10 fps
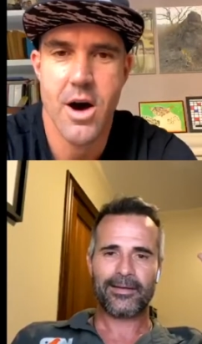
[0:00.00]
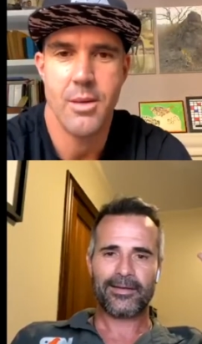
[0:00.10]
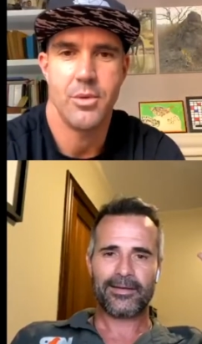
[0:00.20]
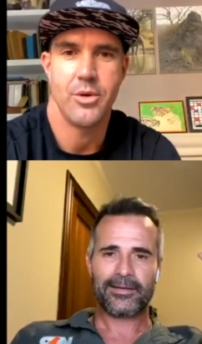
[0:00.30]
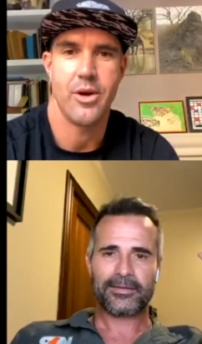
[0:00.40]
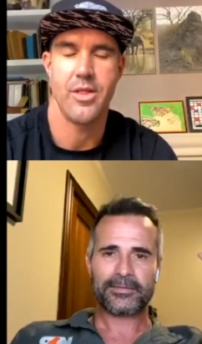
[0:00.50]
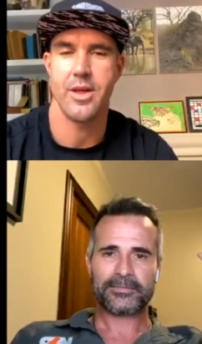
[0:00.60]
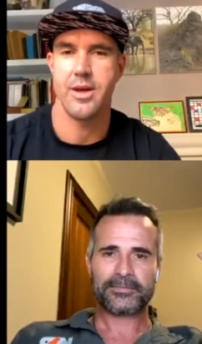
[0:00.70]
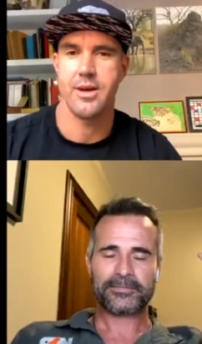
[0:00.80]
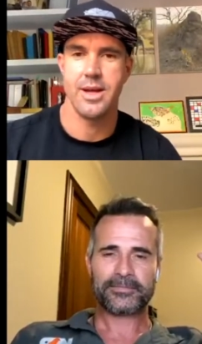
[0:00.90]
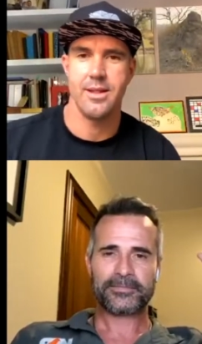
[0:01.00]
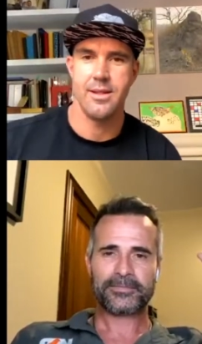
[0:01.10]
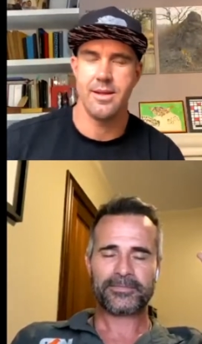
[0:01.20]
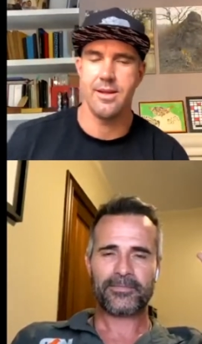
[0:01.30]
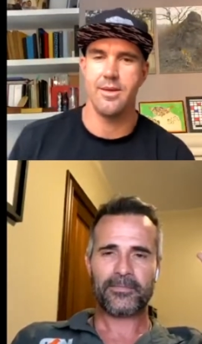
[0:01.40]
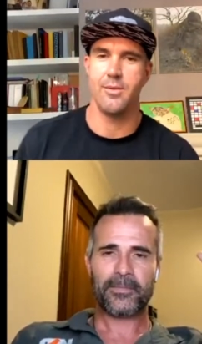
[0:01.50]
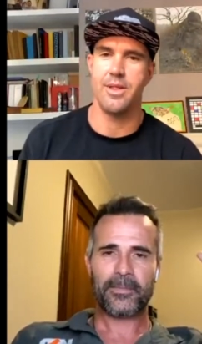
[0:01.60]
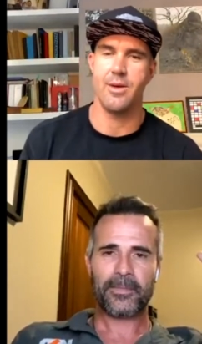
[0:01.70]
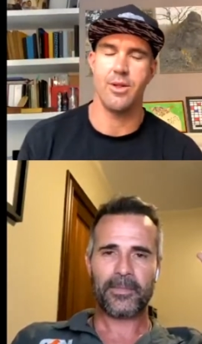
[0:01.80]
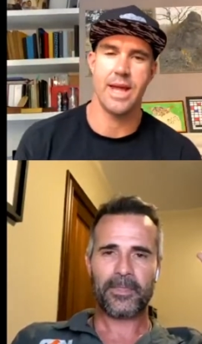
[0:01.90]
Speaker 1: or on the in uh, with
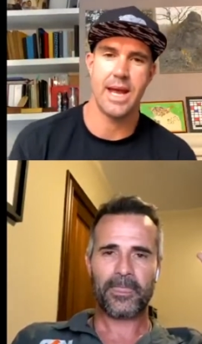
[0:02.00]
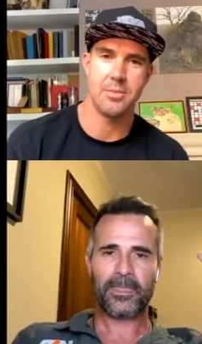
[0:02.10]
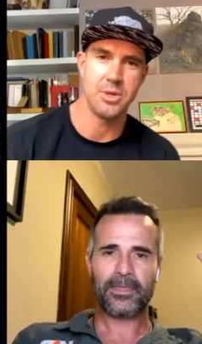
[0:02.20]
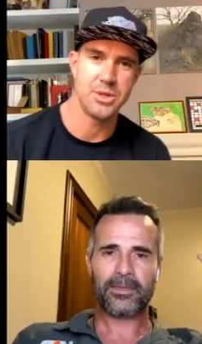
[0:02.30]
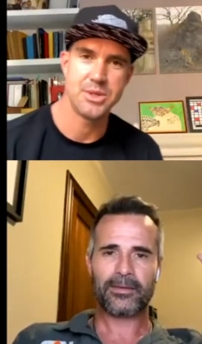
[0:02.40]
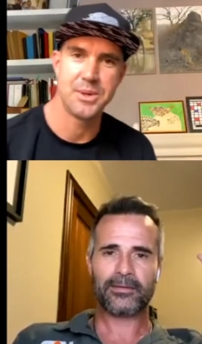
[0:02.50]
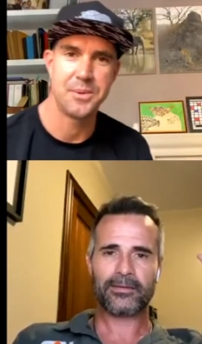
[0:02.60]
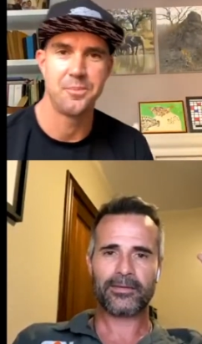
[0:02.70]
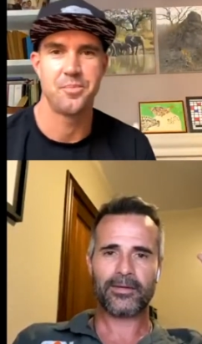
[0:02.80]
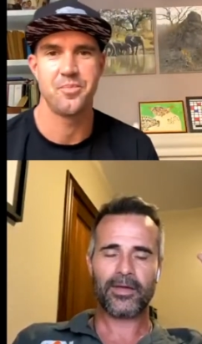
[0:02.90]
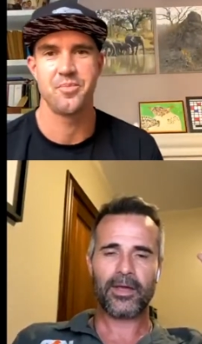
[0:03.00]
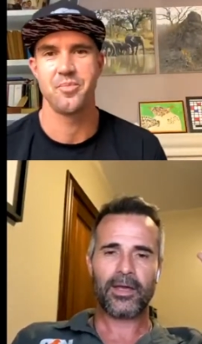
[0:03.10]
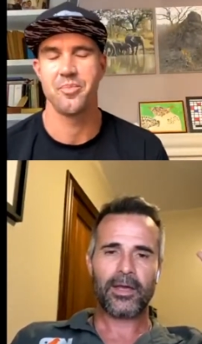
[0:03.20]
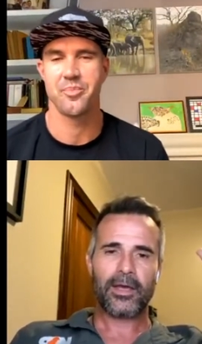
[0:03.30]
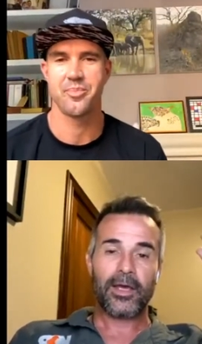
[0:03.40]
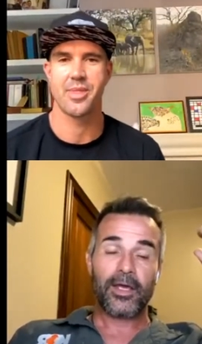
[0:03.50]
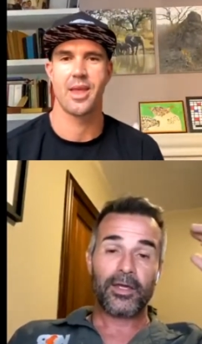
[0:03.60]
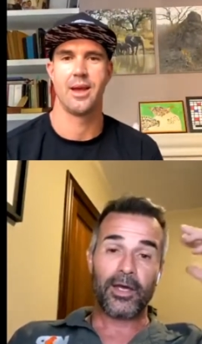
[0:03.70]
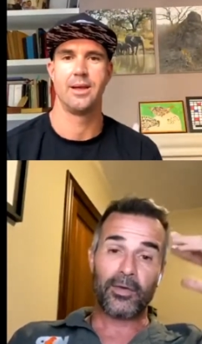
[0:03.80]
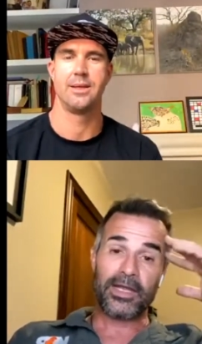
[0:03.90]
all the animals?
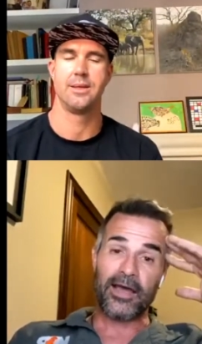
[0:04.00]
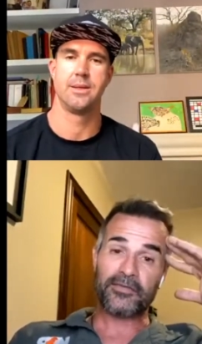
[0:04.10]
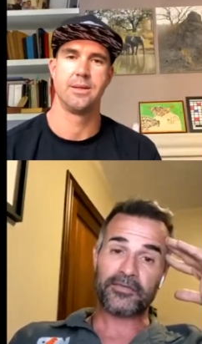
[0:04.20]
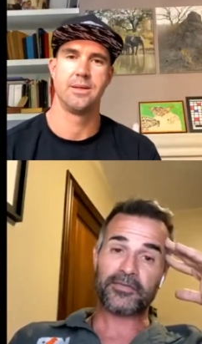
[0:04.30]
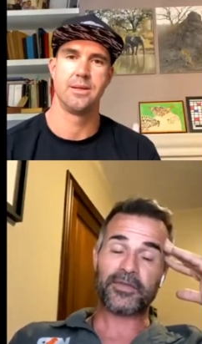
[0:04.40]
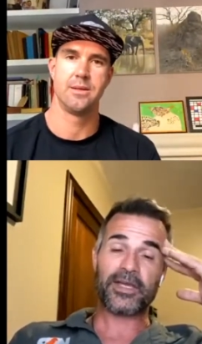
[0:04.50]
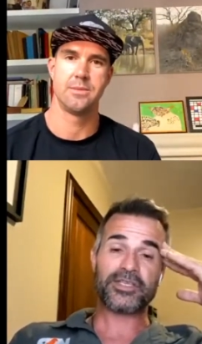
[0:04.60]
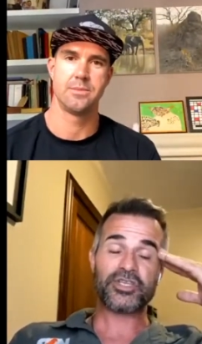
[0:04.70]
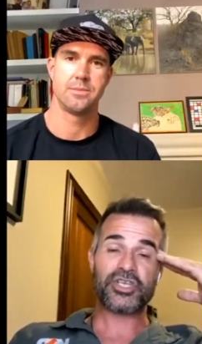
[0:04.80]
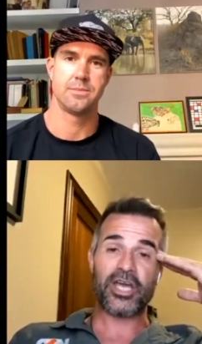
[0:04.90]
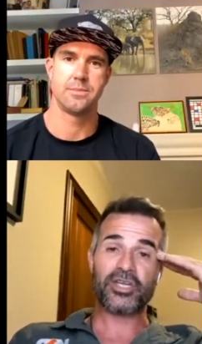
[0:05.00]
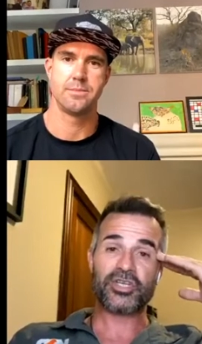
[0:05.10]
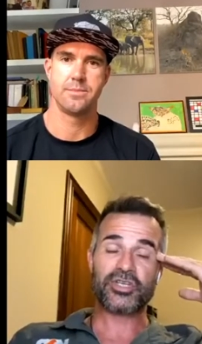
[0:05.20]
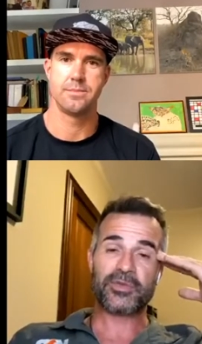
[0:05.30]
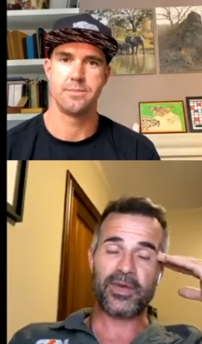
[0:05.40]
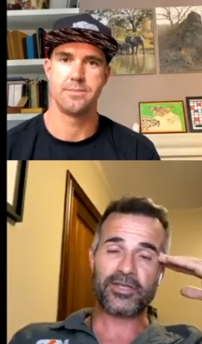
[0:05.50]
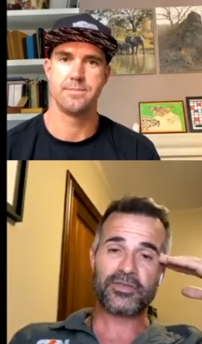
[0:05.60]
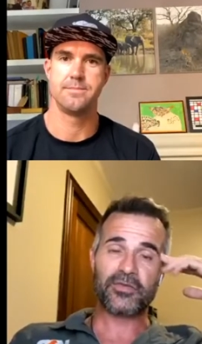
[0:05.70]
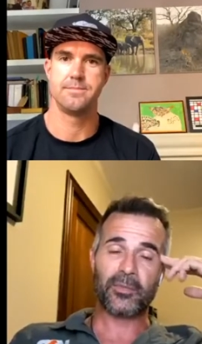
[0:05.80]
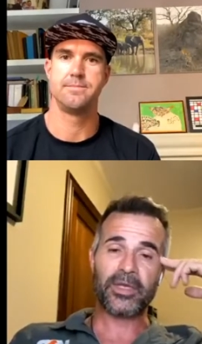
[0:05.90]
Speaker 2: Yeah, well, life doesn't change much
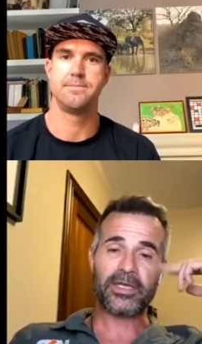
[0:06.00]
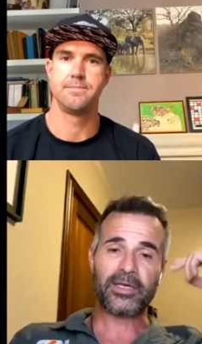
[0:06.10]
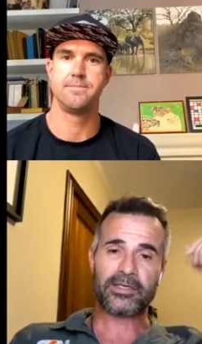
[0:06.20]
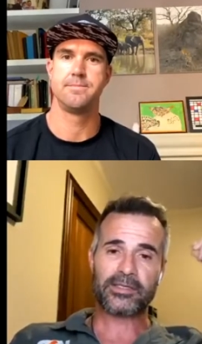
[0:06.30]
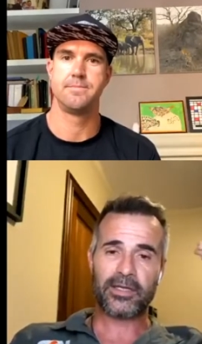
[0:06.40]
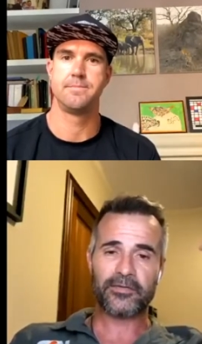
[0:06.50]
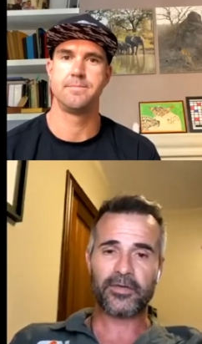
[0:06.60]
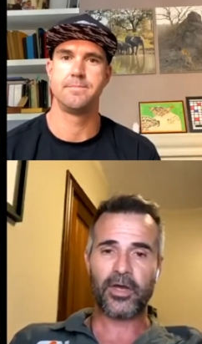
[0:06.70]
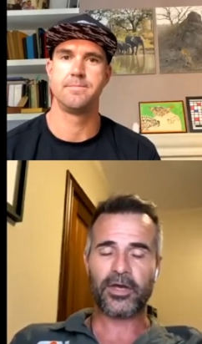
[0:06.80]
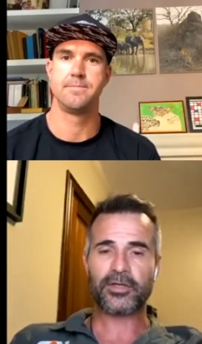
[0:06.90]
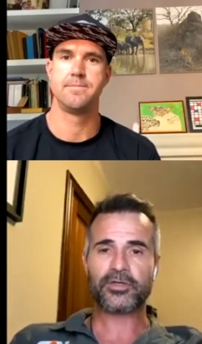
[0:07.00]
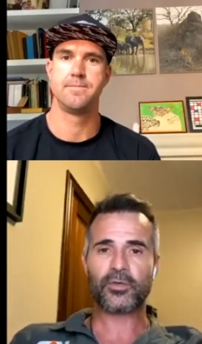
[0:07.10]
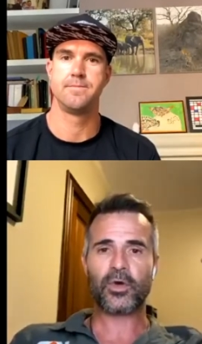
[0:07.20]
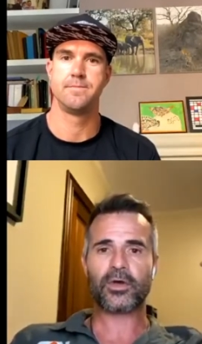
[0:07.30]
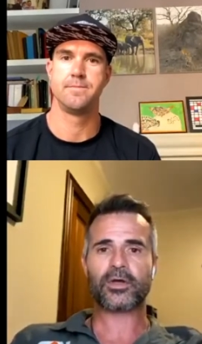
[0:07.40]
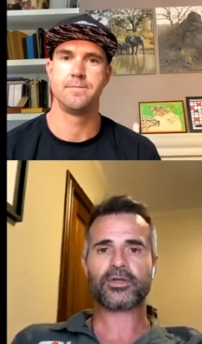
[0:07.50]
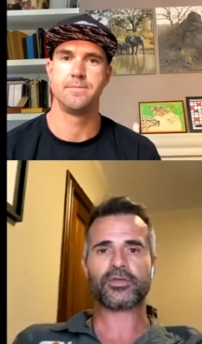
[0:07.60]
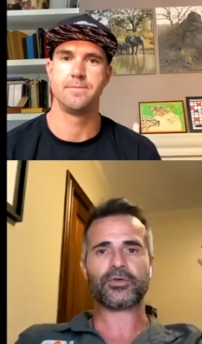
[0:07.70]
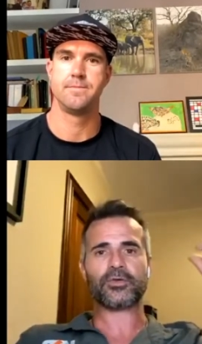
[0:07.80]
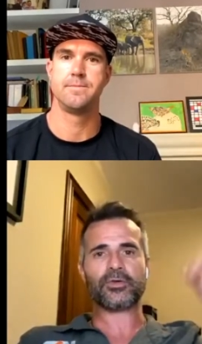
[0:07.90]
for me. I still have to go into work
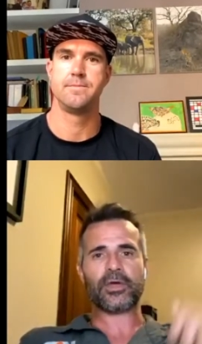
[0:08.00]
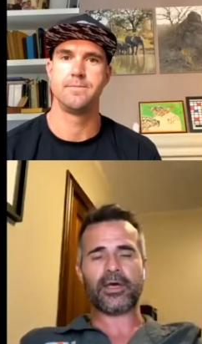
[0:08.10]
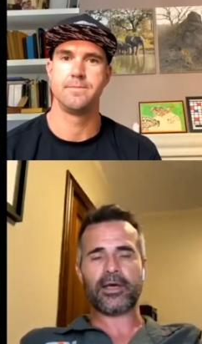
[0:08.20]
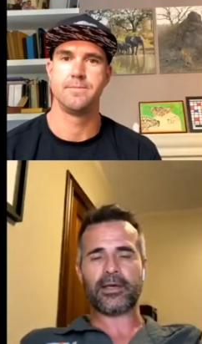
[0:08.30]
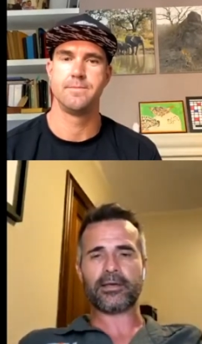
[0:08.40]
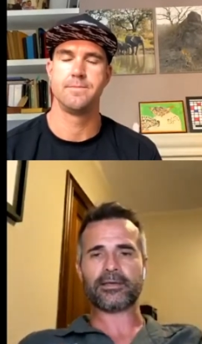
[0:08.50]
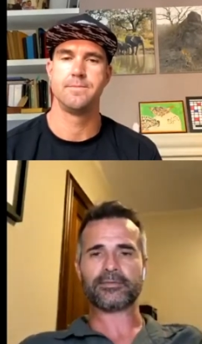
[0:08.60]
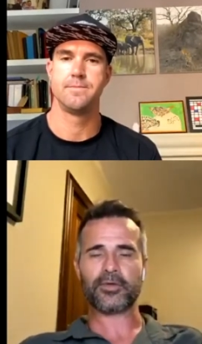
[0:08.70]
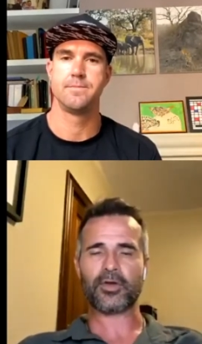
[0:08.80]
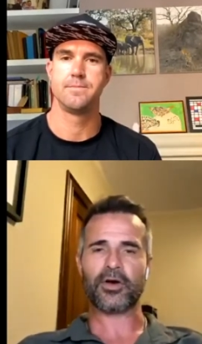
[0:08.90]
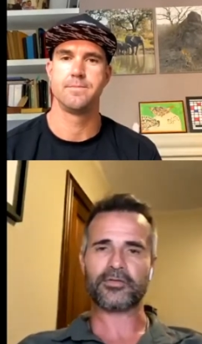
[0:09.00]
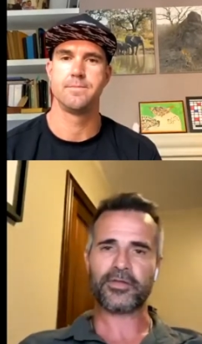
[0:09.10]
to uh, look after the